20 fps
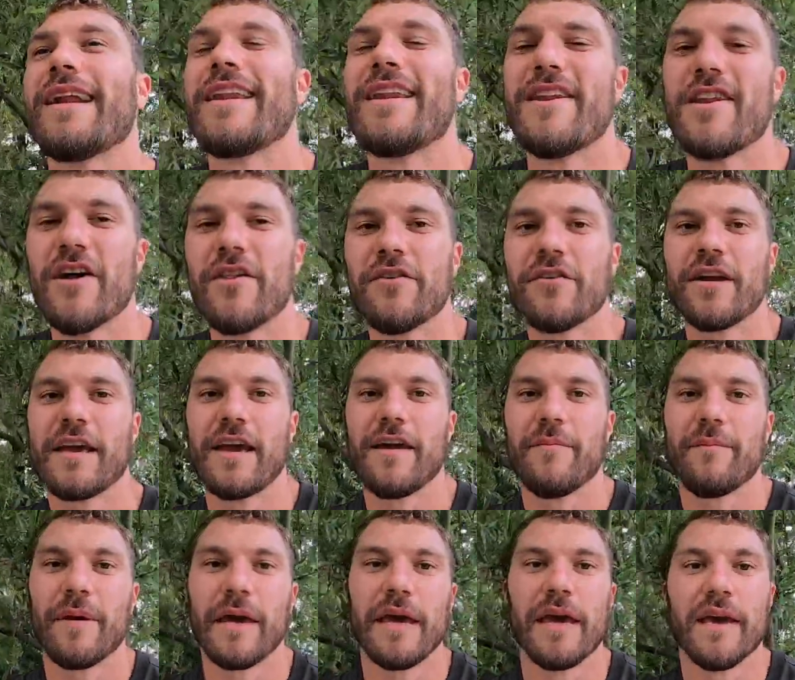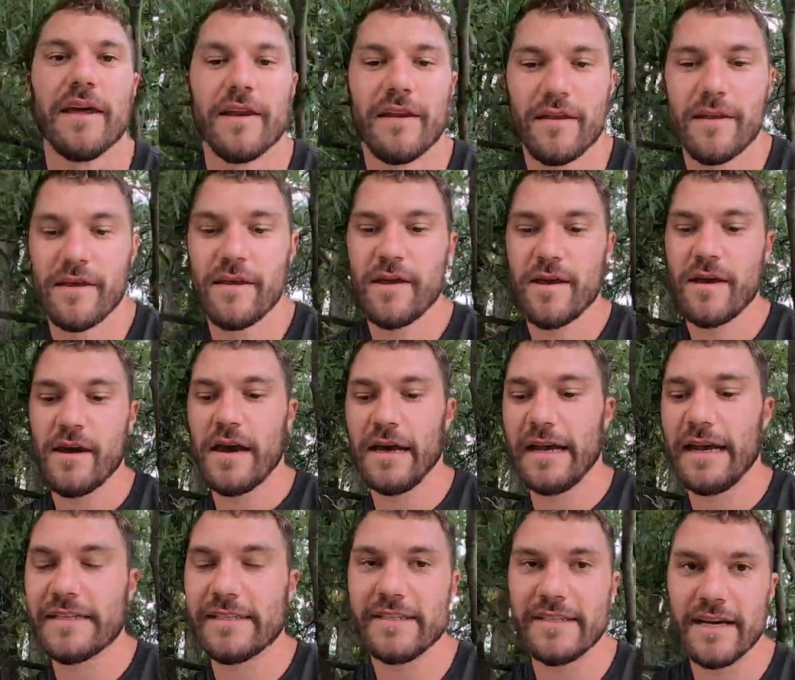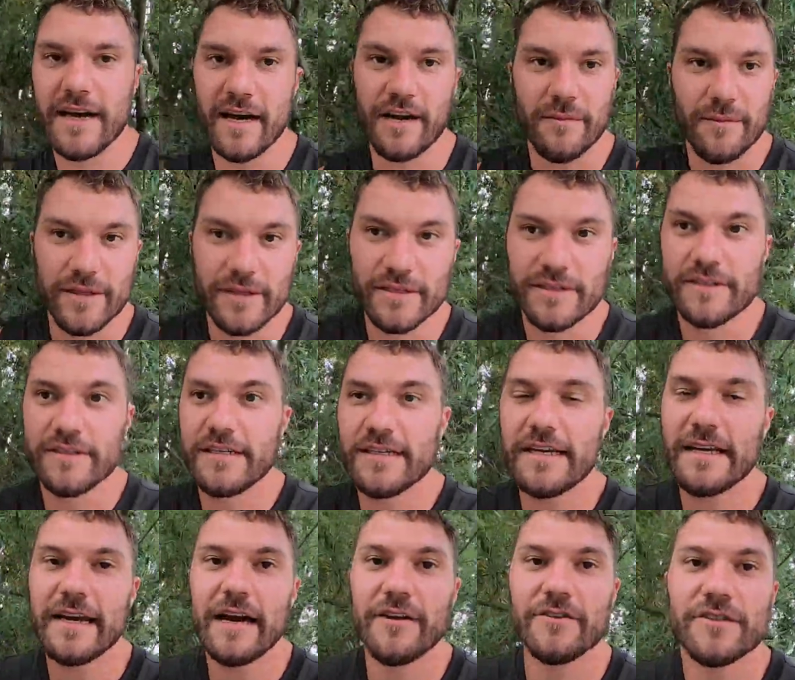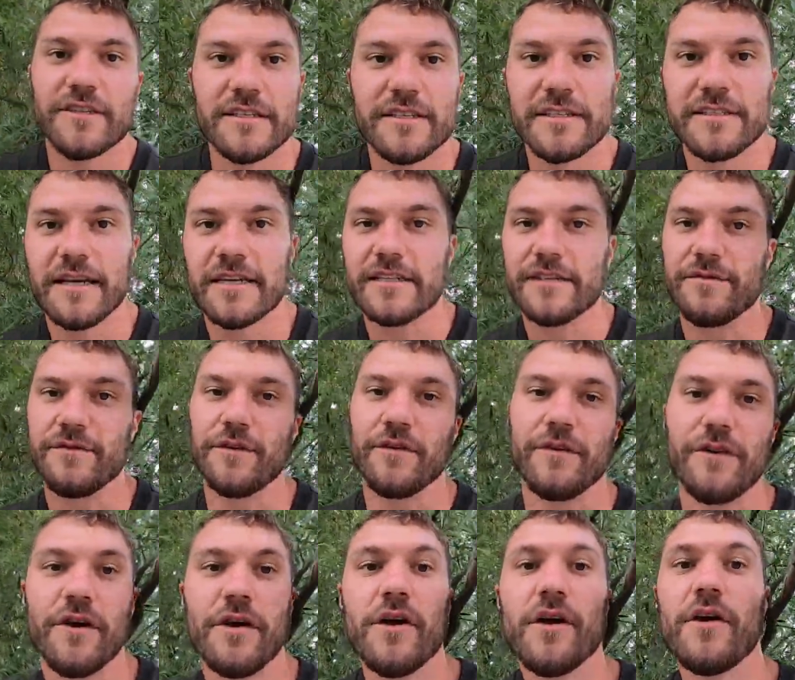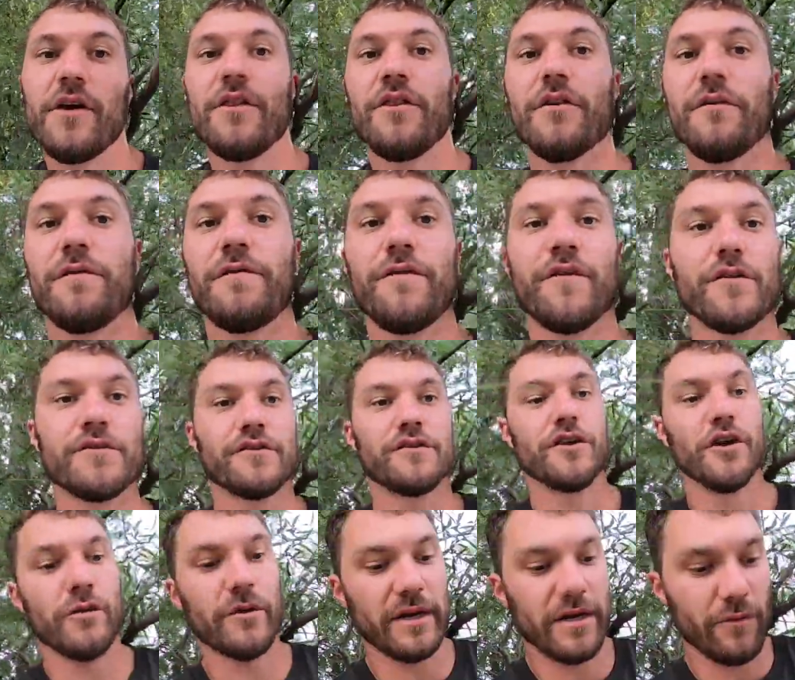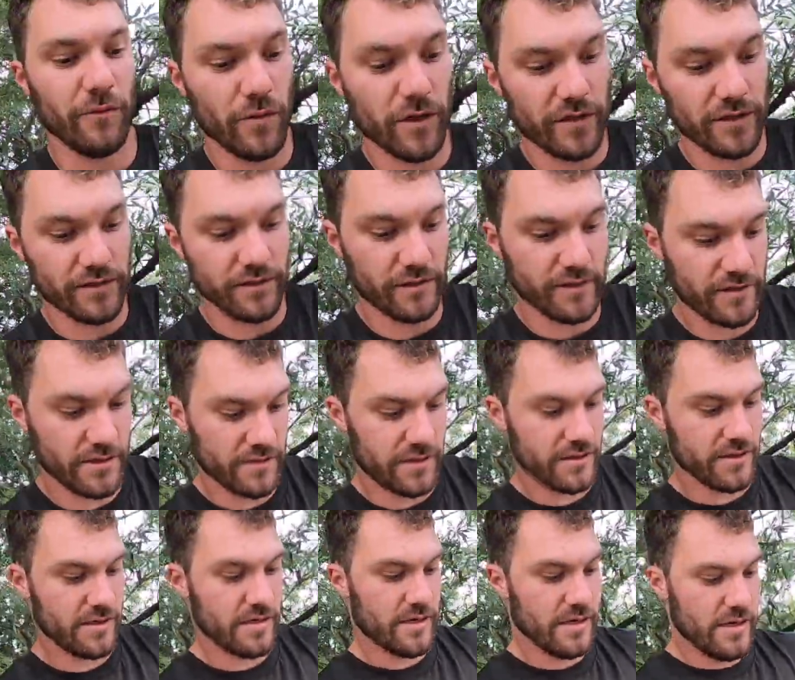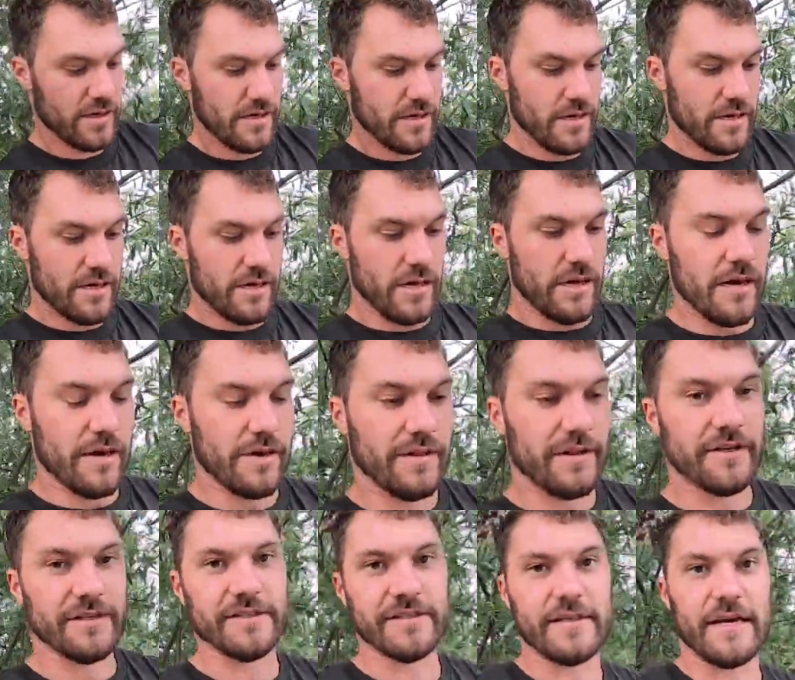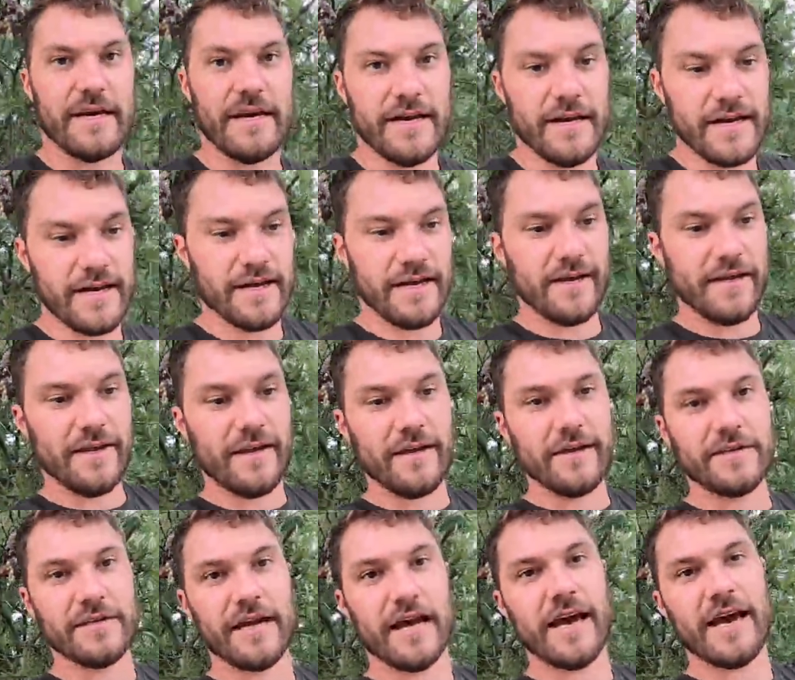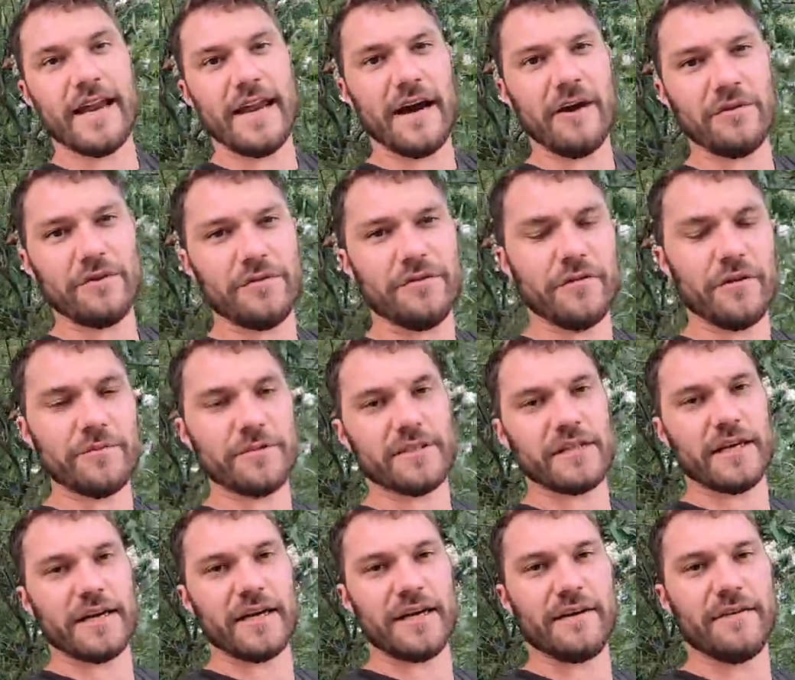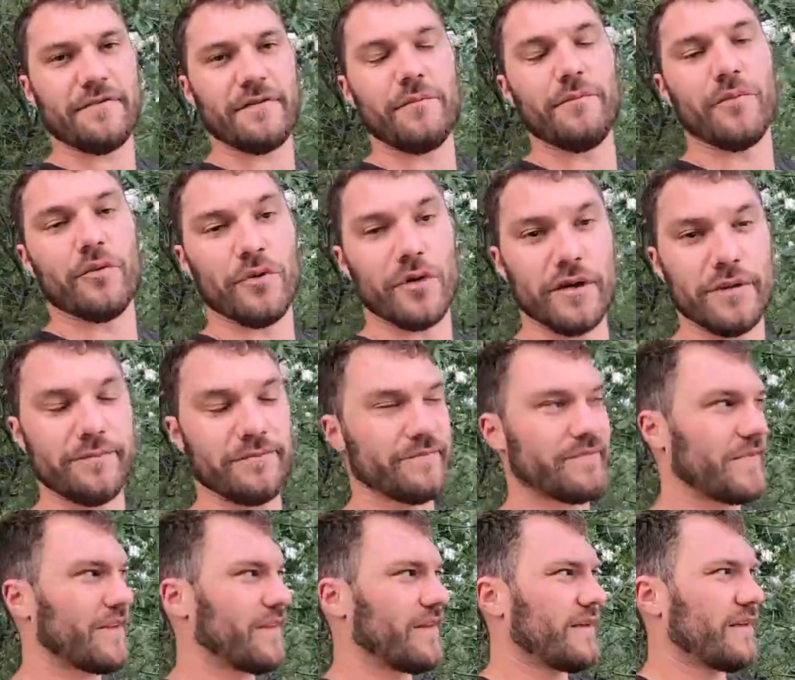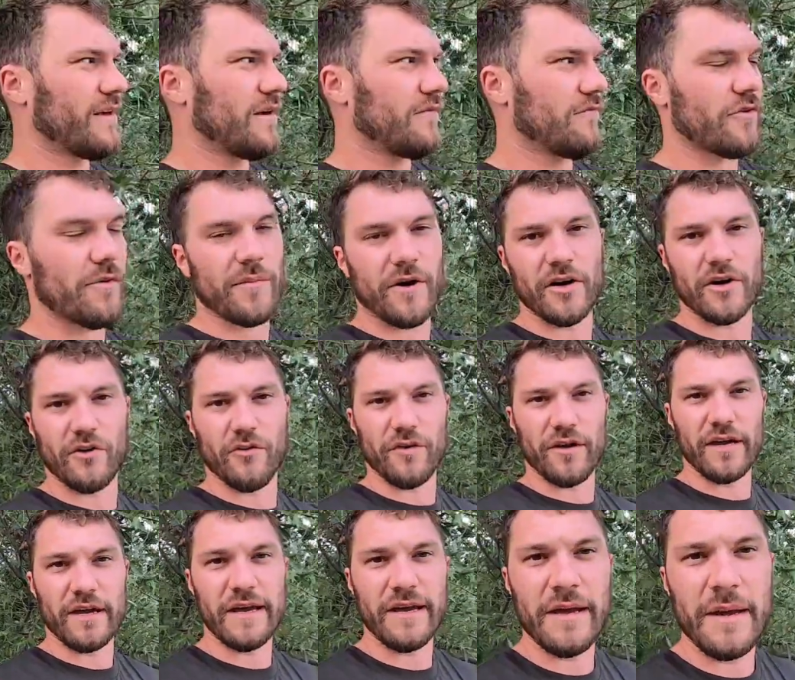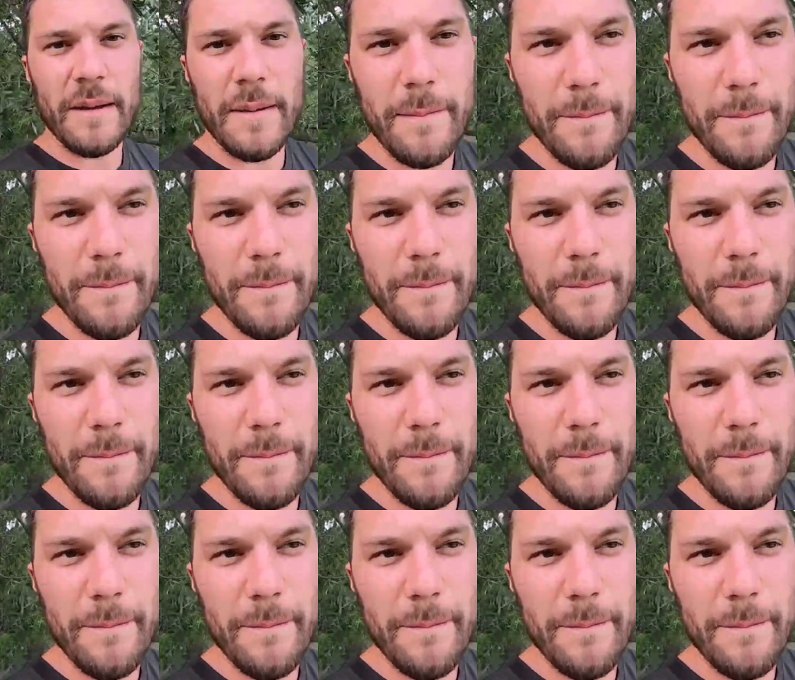on another campaign against the Ottomans, seeing how successful their first go at it was. And they decide to head out from Szeged, from Buda, from Hungary,